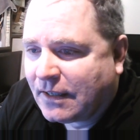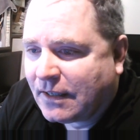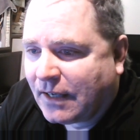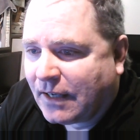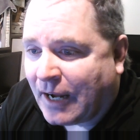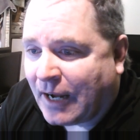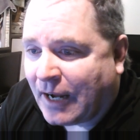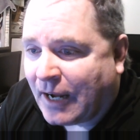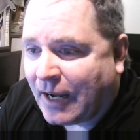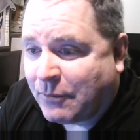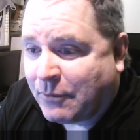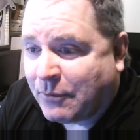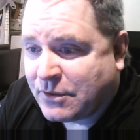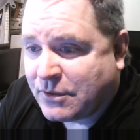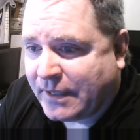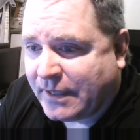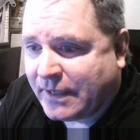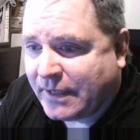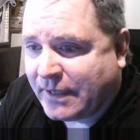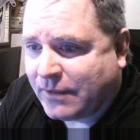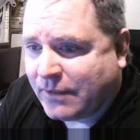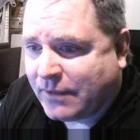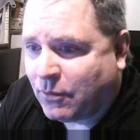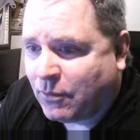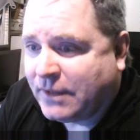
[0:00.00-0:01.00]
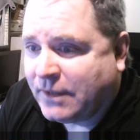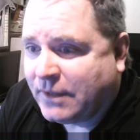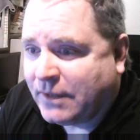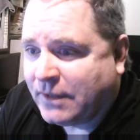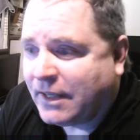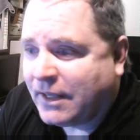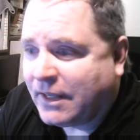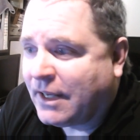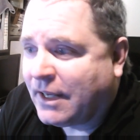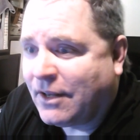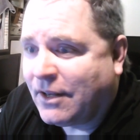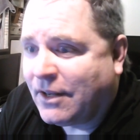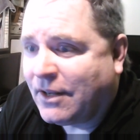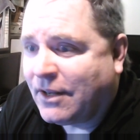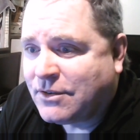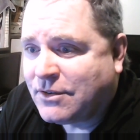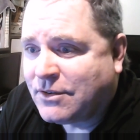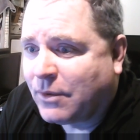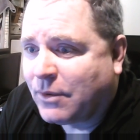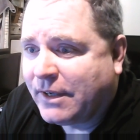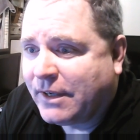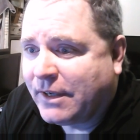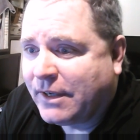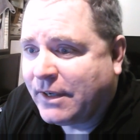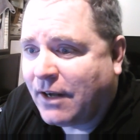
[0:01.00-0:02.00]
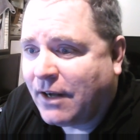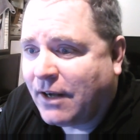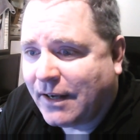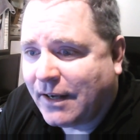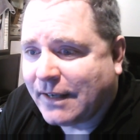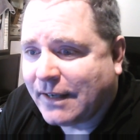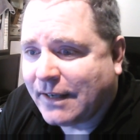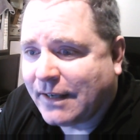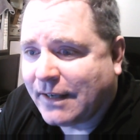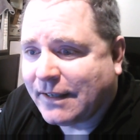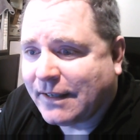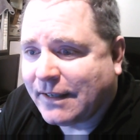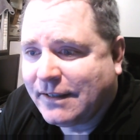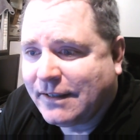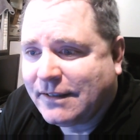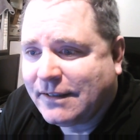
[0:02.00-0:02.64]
I was like, what the hell's going on?